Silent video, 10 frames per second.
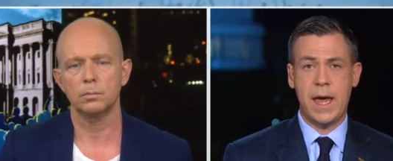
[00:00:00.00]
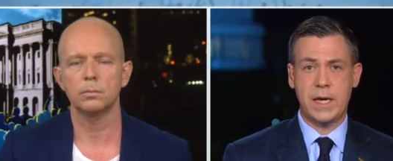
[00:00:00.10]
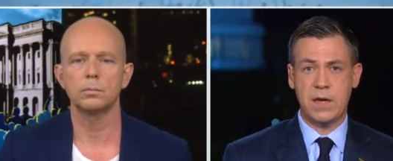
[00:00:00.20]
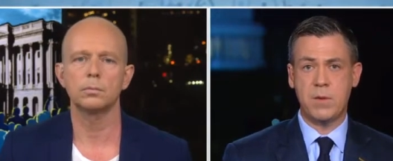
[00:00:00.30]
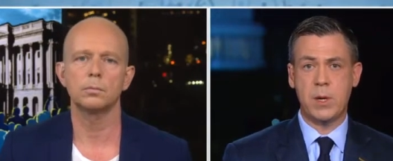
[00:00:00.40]

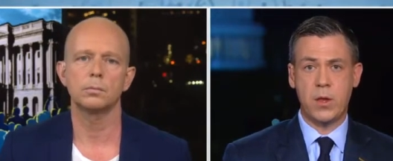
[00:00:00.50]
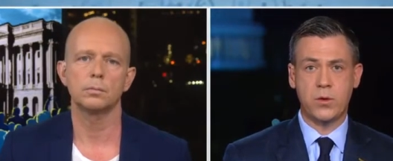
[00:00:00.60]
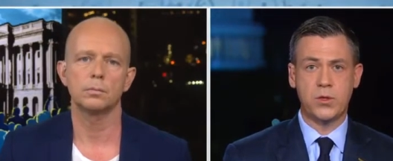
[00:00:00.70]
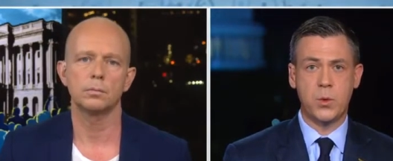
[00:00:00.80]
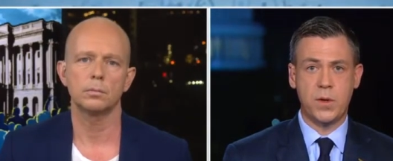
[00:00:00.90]
Speaker 1: and give him
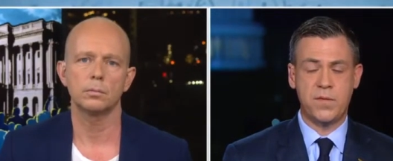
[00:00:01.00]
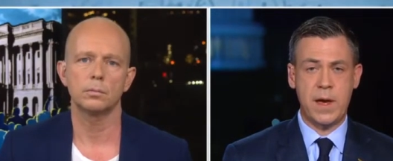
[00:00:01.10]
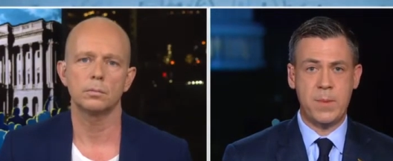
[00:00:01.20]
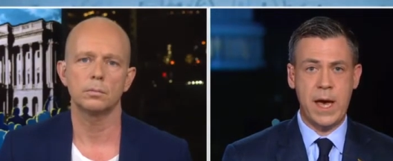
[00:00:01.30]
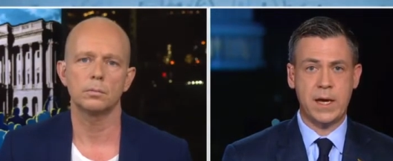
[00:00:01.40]
another tool to
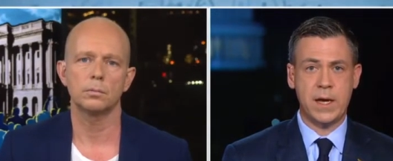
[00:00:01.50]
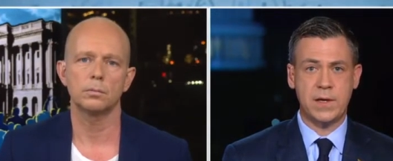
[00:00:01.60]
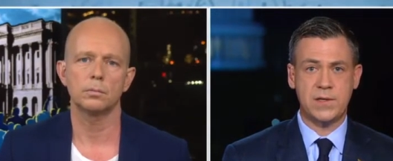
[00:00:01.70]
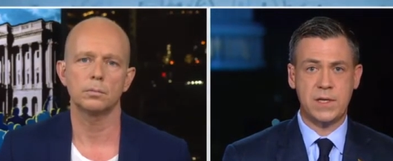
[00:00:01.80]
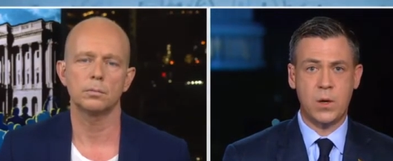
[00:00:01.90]
fight back
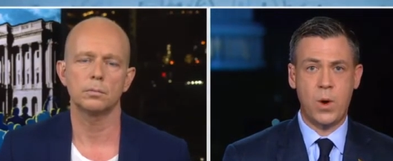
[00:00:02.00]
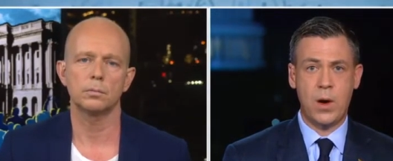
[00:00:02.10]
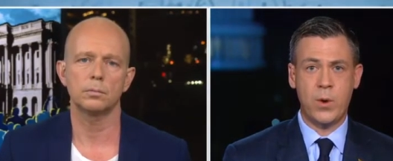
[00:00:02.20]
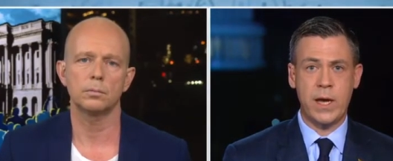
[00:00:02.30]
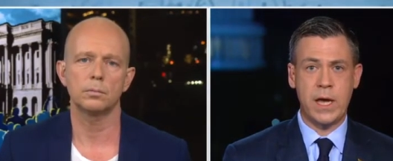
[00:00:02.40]
against uh,
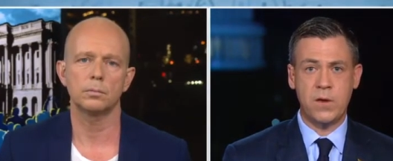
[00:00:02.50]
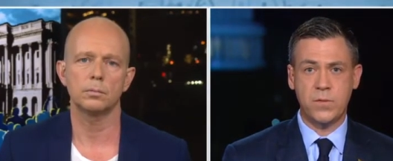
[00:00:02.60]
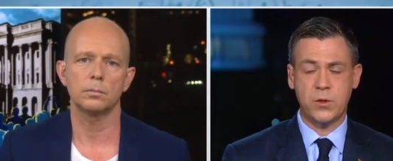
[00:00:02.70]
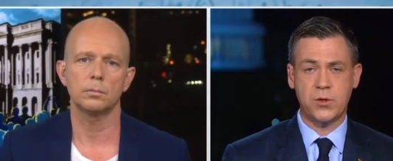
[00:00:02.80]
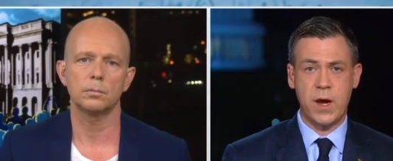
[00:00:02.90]
Huawei
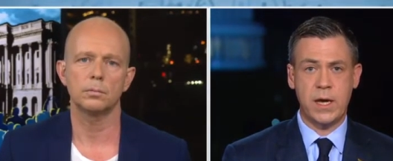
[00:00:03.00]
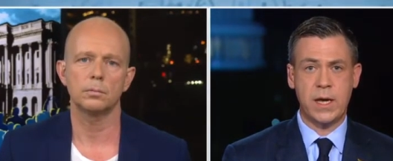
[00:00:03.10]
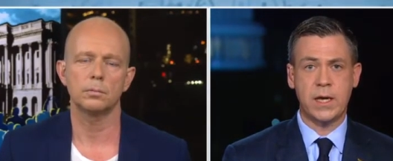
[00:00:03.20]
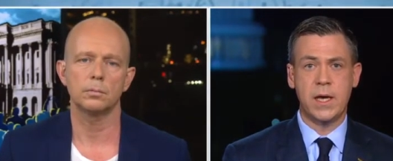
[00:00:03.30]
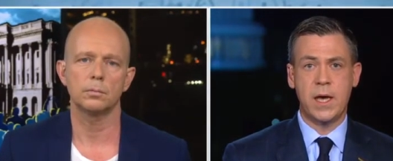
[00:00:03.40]

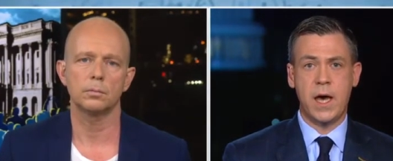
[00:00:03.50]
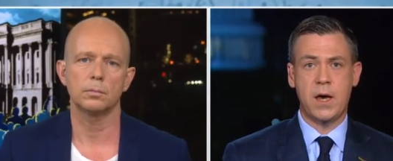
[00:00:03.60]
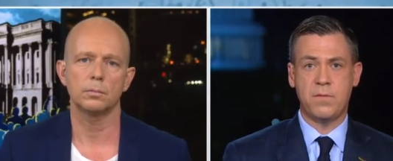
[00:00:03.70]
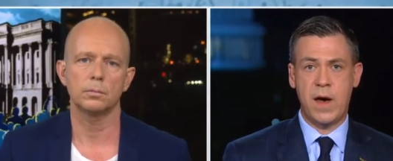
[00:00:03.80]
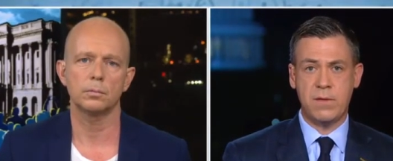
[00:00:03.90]
infiltrating
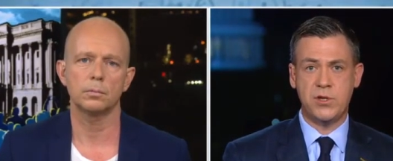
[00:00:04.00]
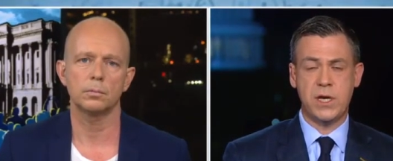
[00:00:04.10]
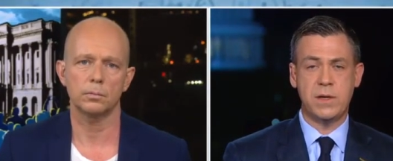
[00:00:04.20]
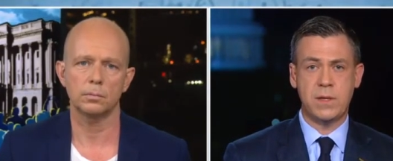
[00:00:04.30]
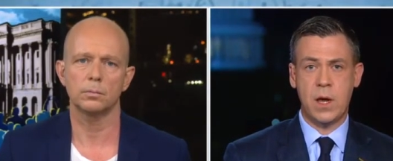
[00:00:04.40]
uh,
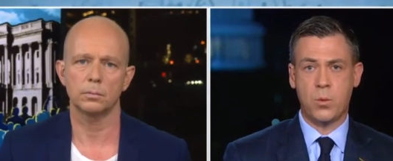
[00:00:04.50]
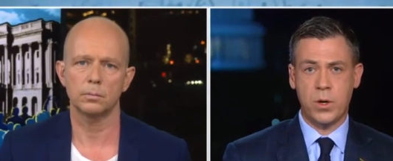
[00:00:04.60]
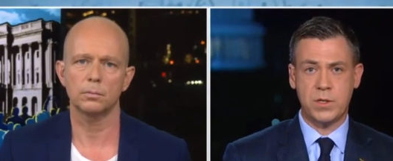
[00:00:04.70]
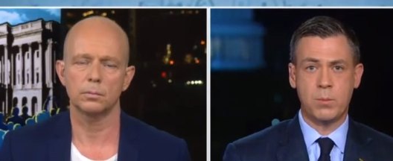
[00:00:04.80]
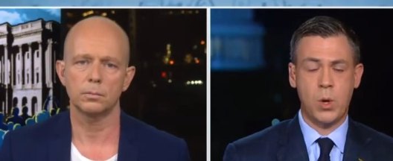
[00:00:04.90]
5G
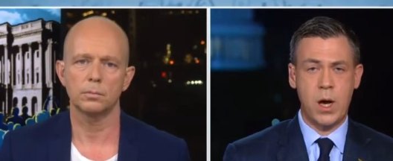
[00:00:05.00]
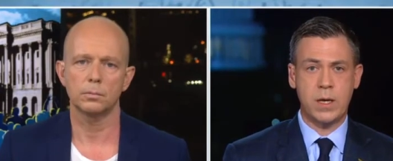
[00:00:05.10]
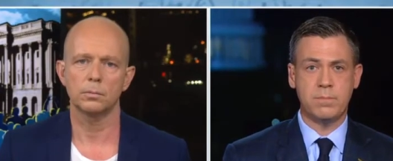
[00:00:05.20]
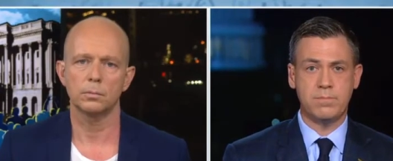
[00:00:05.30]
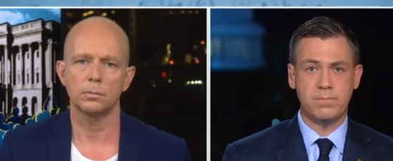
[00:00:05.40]
networks
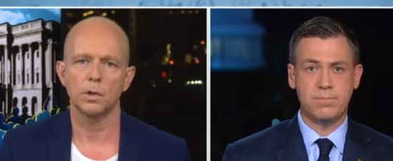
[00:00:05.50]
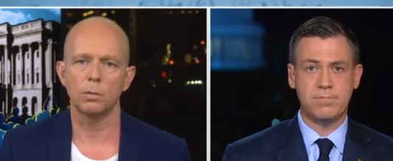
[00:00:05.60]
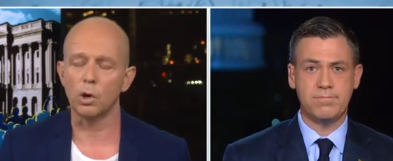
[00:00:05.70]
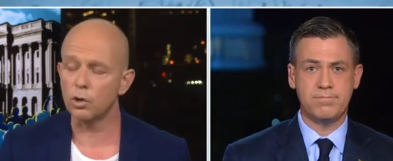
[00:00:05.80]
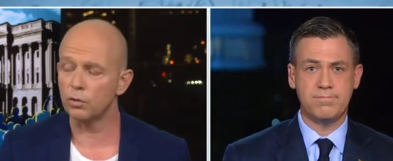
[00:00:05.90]
abroad.
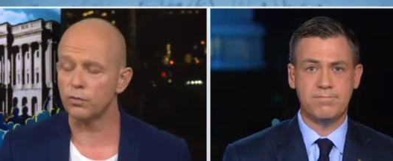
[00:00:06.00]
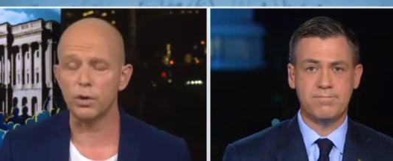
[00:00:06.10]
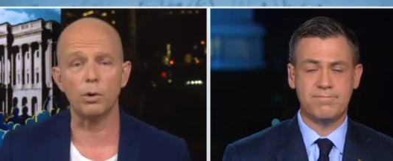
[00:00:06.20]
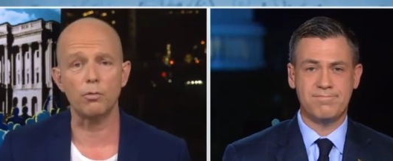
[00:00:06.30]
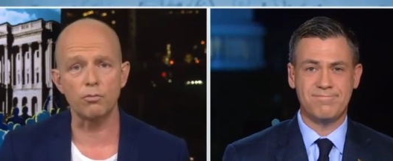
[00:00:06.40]
Speaker 2: Well, good for
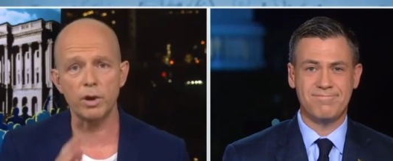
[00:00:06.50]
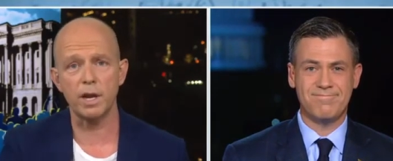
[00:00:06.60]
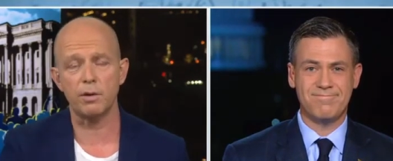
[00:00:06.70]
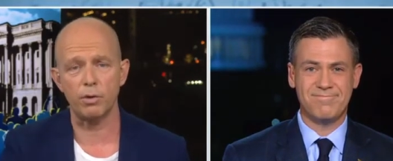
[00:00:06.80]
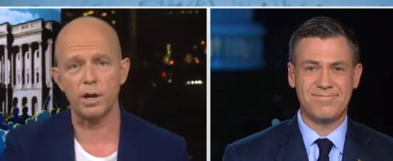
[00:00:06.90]
you. I
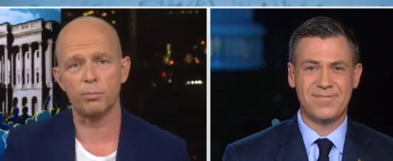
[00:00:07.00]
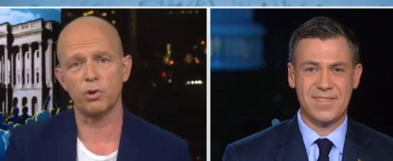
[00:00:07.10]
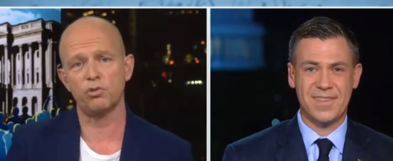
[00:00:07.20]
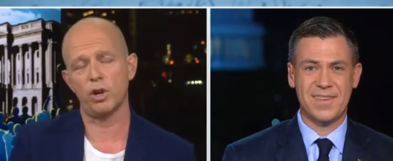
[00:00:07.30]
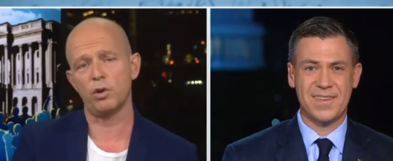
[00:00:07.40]
really, really
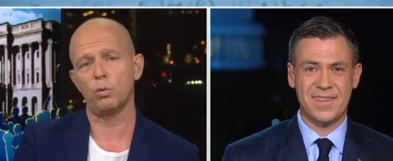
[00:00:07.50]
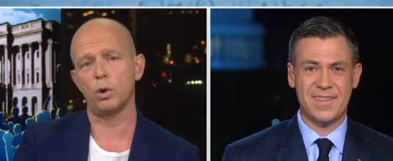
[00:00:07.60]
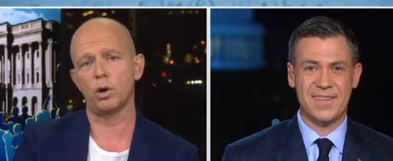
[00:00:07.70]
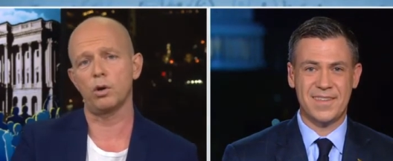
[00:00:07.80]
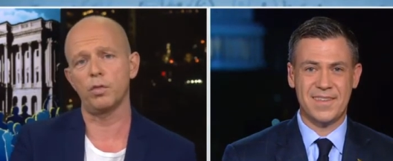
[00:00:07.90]
appreciate your
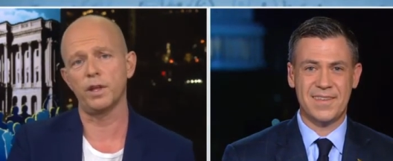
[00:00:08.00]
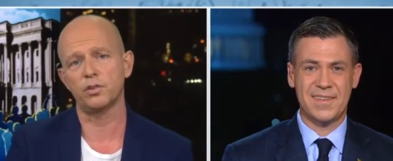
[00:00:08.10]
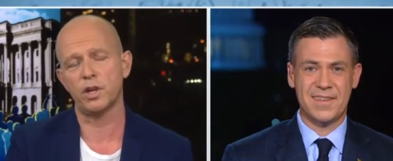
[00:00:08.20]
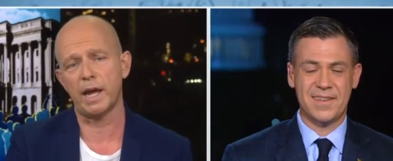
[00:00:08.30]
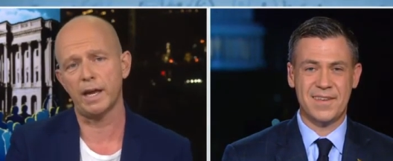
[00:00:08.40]
work on
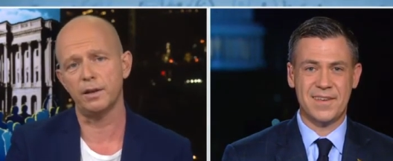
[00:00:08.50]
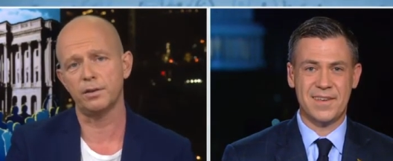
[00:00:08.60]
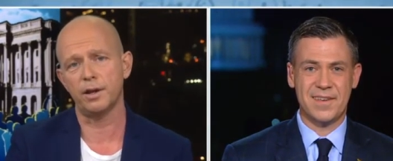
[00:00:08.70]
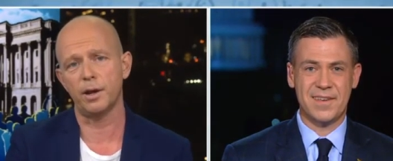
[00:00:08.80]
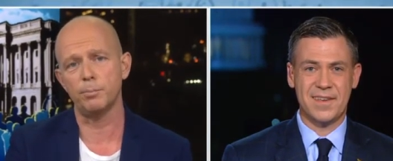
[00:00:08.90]
this
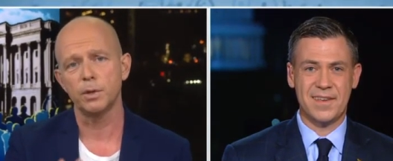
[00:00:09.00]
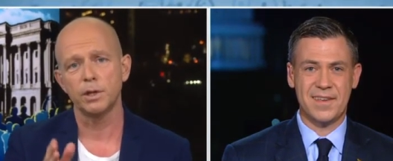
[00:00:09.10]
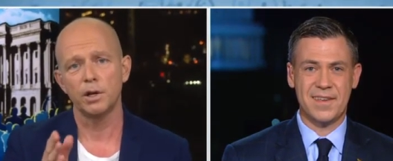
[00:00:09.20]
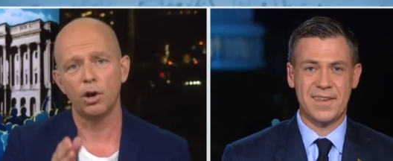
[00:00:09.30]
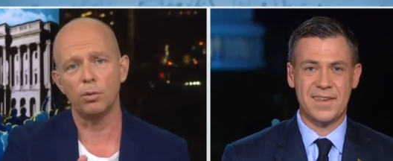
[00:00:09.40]
and um,
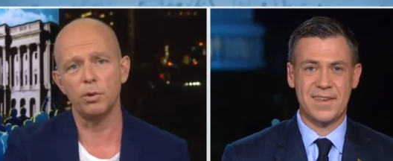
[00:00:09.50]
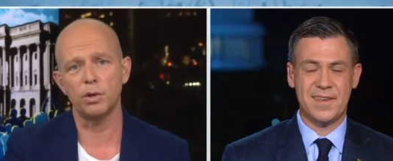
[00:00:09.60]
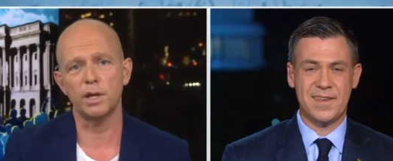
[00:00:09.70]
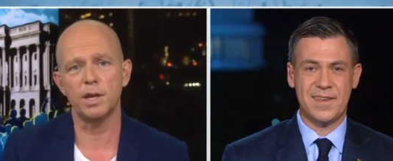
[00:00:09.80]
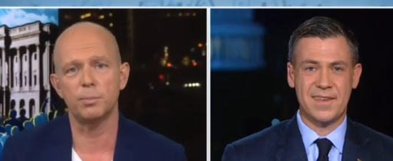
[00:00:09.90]
hope you
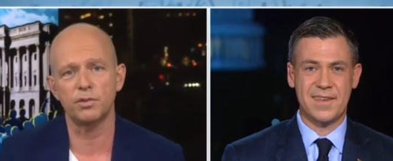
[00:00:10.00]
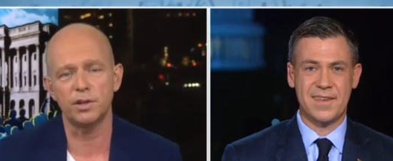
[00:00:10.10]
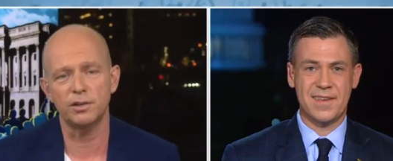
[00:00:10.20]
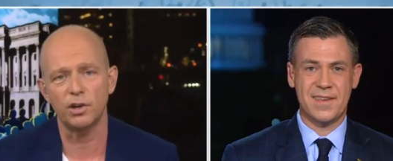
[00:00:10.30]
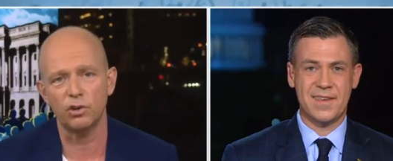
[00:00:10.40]
can keep us
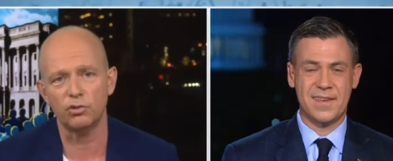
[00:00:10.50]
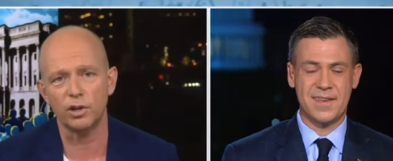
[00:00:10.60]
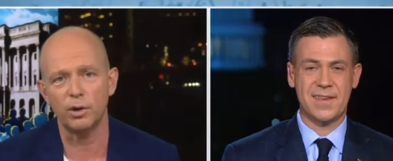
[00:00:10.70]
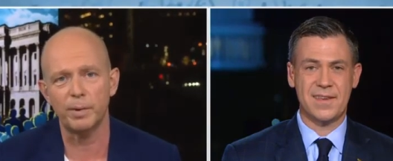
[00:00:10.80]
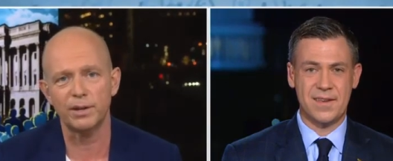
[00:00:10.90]
in touch
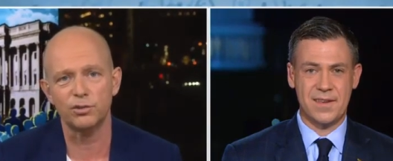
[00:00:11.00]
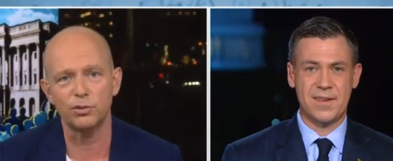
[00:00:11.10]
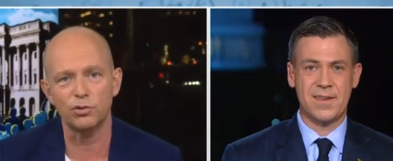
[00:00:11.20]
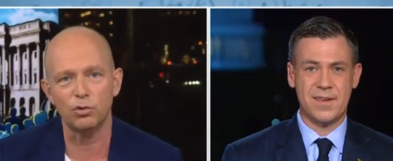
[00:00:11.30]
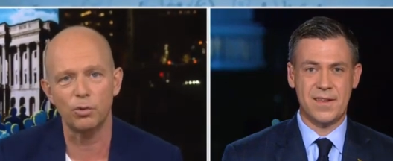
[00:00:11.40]
and come back
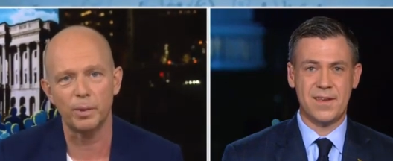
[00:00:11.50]
soon to talk